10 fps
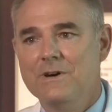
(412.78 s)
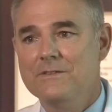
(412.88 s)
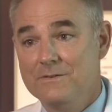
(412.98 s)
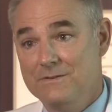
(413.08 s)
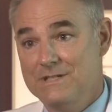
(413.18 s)

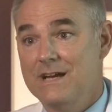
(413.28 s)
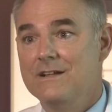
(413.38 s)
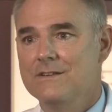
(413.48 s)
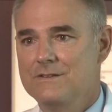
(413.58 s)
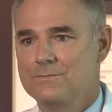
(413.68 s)
other
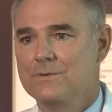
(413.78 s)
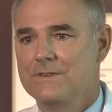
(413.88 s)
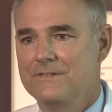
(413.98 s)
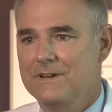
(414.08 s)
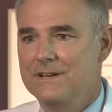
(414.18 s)
challenge with
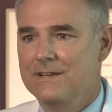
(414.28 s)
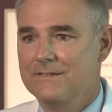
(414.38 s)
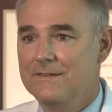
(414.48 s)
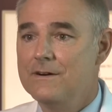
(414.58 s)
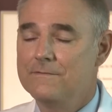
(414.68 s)
the study
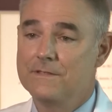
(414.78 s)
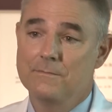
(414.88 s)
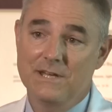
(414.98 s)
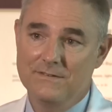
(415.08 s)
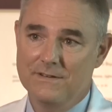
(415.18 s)
itself that
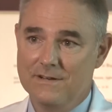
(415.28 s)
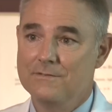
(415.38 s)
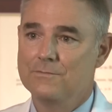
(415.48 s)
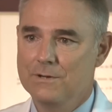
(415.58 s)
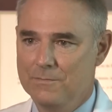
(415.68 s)
makes it
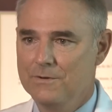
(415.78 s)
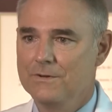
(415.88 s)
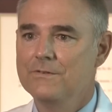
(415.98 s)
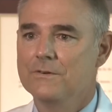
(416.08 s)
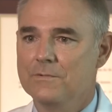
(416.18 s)

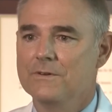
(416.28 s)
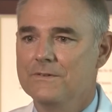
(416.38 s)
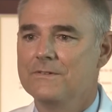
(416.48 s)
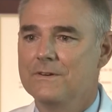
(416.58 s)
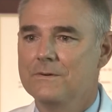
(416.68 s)
unreproducible.
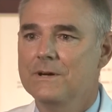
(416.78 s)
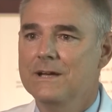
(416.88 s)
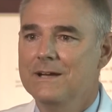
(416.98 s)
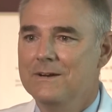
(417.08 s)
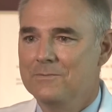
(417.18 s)
So
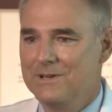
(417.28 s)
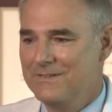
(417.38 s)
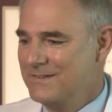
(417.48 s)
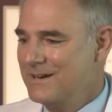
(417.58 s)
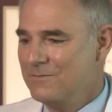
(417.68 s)
when
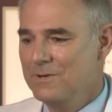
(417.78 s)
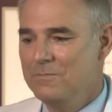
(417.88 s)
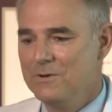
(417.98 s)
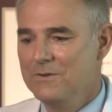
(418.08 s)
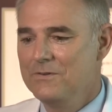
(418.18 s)
it's not
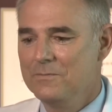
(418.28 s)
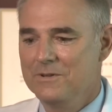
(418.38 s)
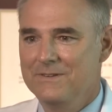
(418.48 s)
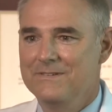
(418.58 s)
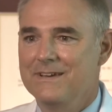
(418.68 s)

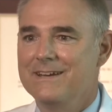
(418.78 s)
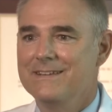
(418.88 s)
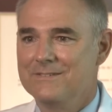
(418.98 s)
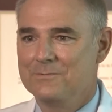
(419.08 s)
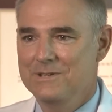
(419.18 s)
reproducible in
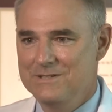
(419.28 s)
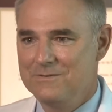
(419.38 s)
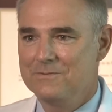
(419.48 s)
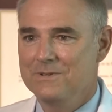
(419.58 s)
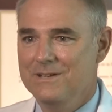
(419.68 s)
science, we
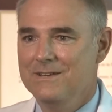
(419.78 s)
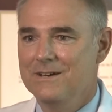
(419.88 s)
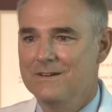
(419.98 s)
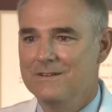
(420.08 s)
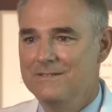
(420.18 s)
generally
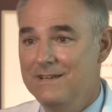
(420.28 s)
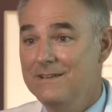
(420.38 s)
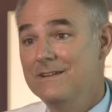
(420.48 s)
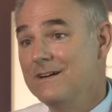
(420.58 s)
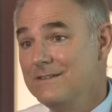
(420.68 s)

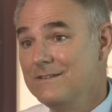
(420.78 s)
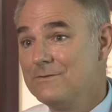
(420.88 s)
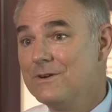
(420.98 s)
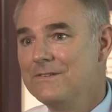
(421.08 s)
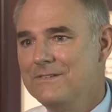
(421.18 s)
tend not to
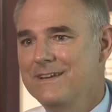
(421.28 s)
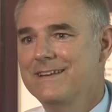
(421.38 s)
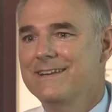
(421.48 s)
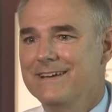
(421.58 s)
trust it.